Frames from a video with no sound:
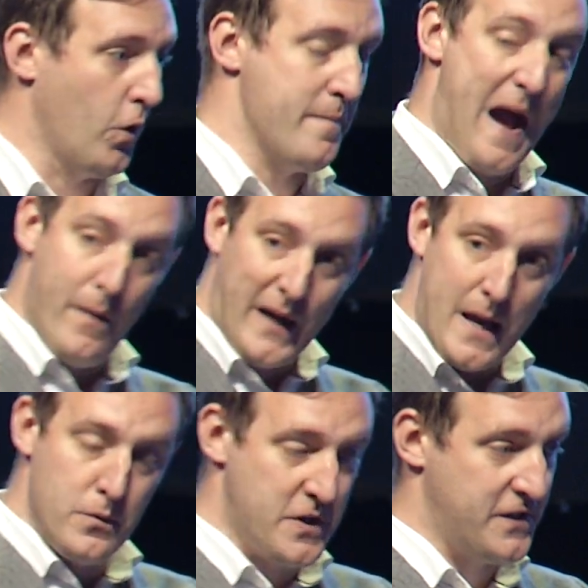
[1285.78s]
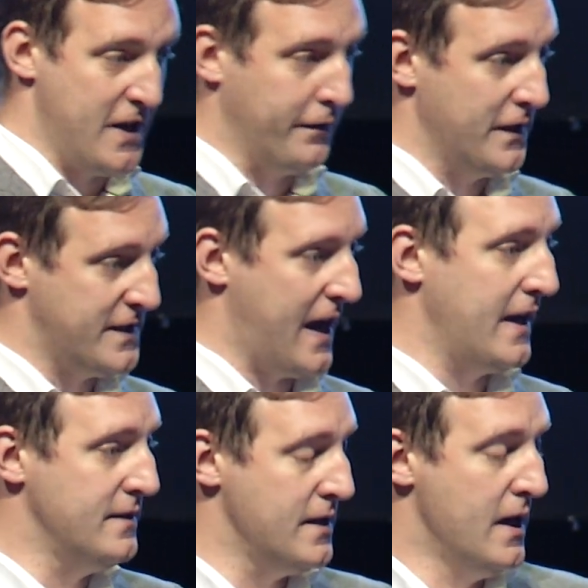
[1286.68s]
the power cables are
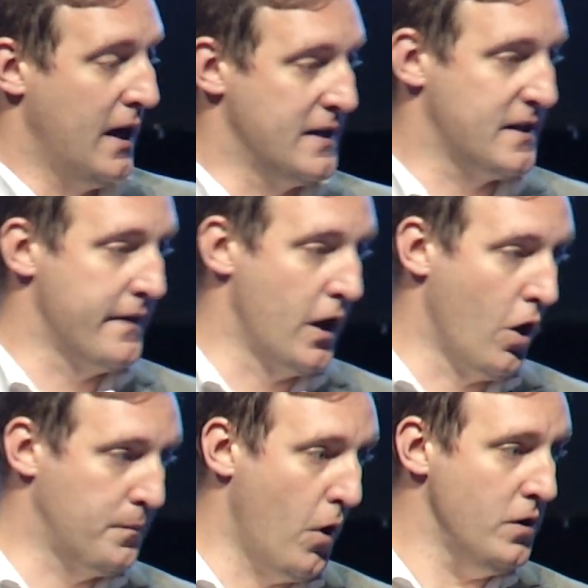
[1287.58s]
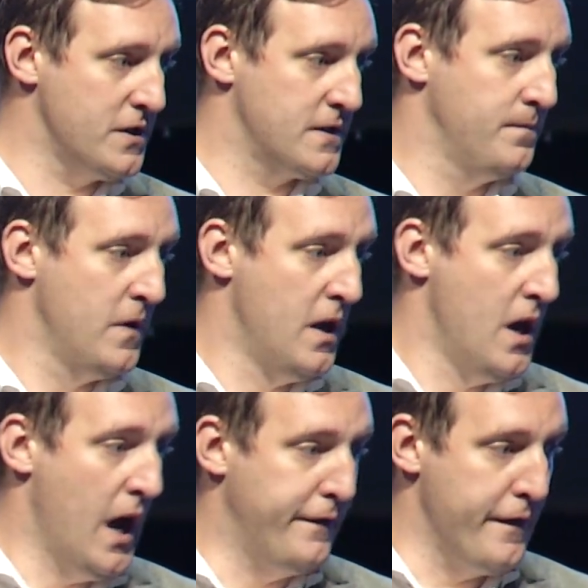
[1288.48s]
self-contained inside the lockbox.
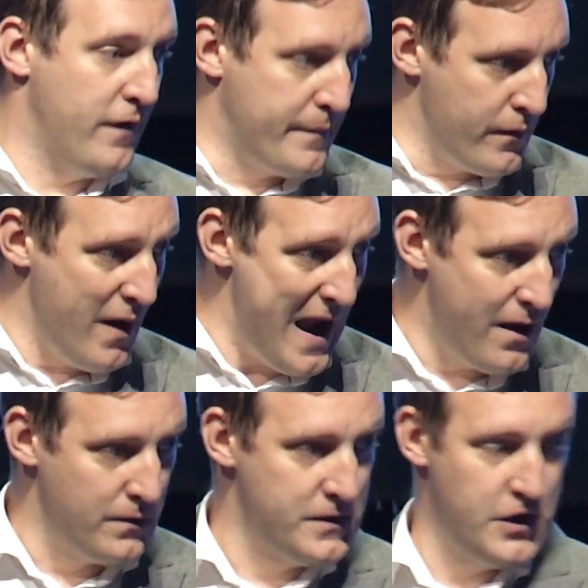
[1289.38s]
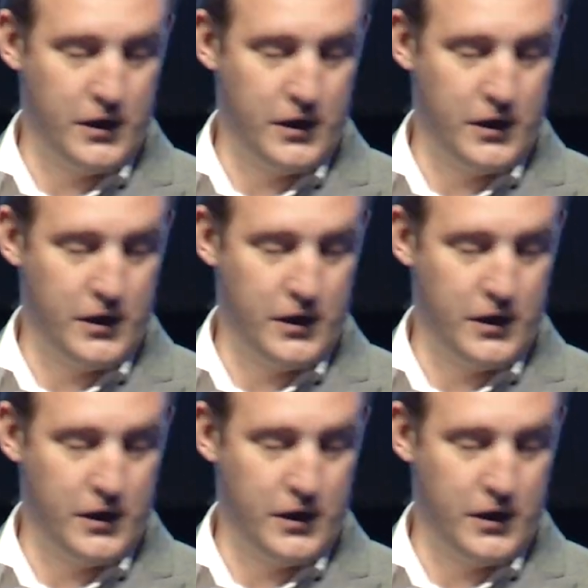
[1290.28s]
And if you flip it round, you